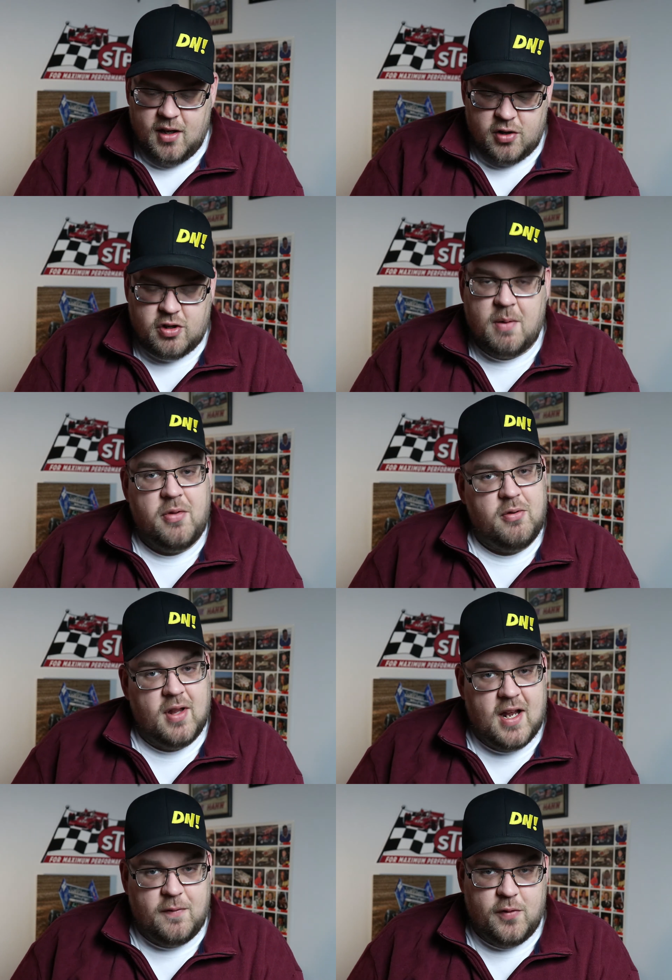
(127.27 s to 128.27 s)
you're scrubbing through a
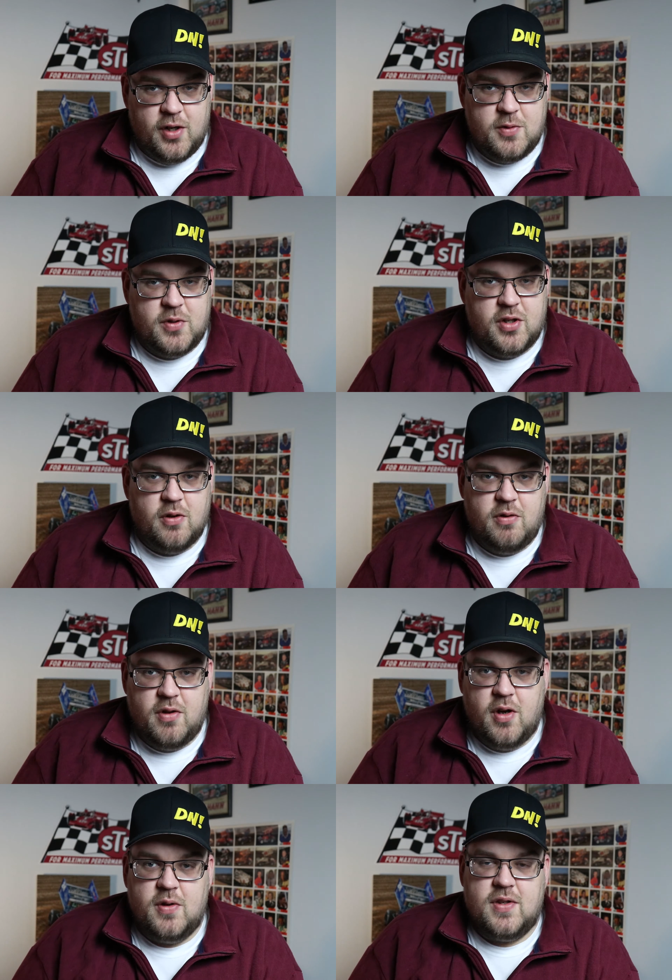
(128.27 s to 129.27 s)
lot of footage when you go through
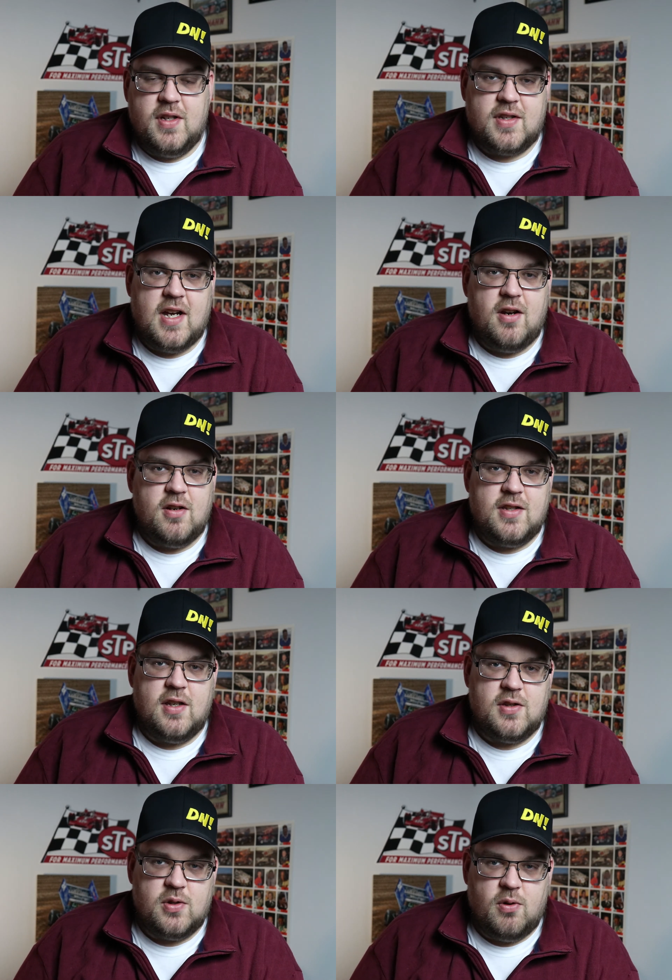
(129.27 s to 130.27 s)
those, and it's kind of hard to
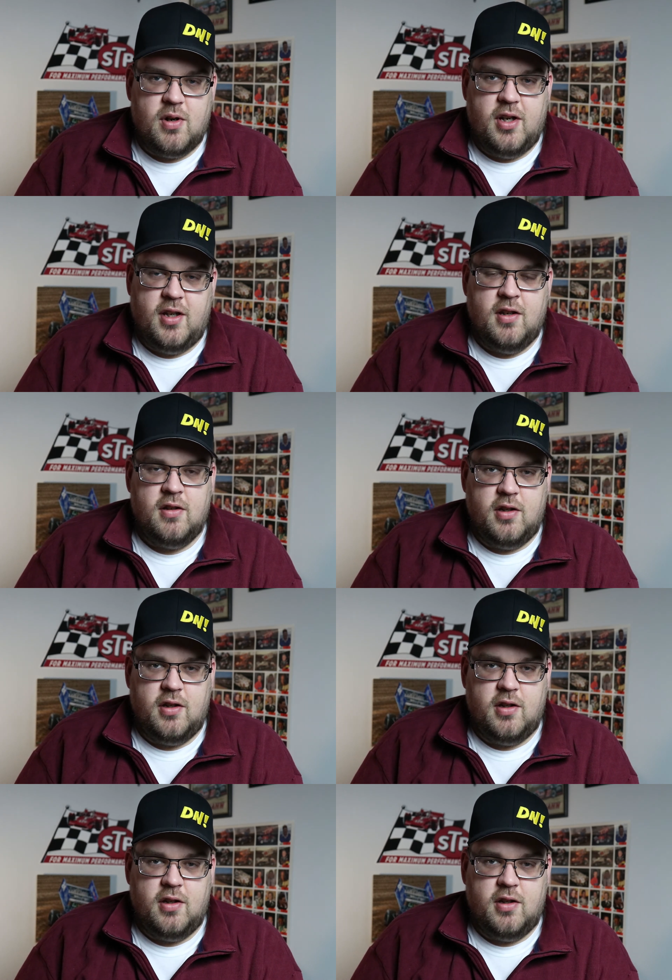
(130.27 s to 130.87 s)
tell a story.